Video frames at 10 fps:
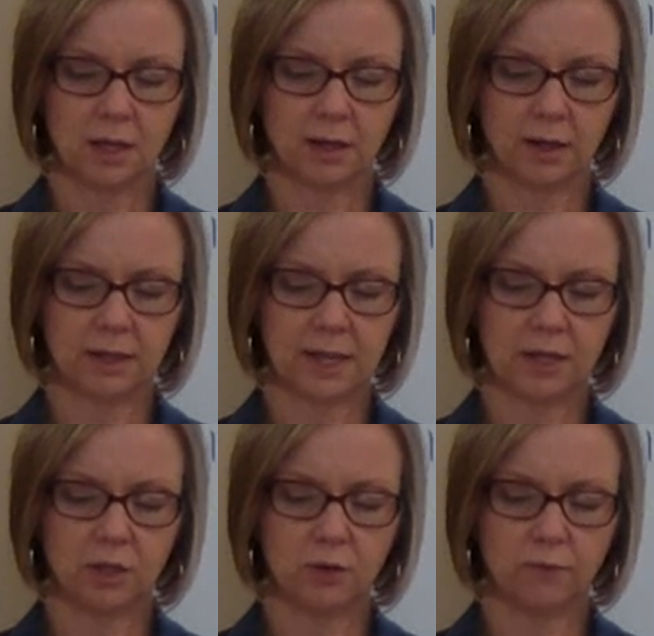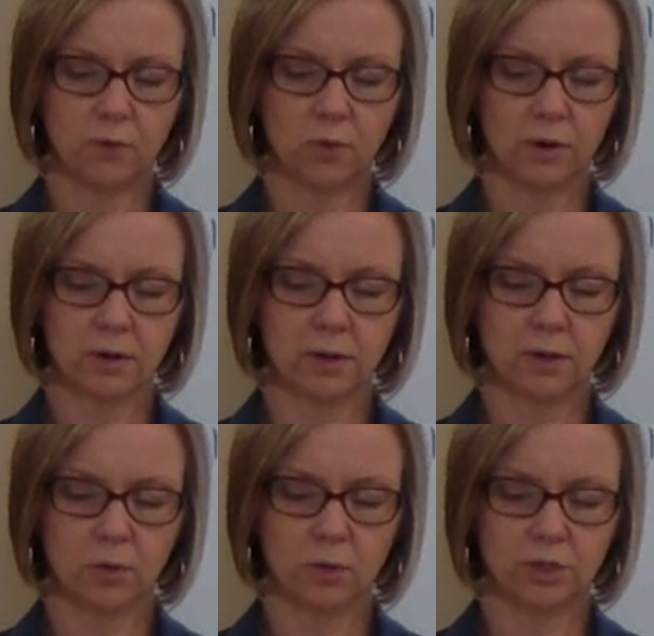God, thank you for,
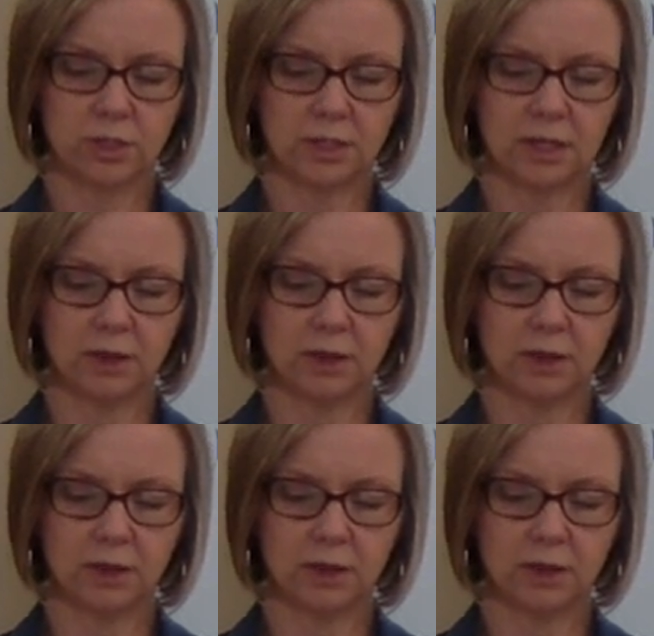Lord, just the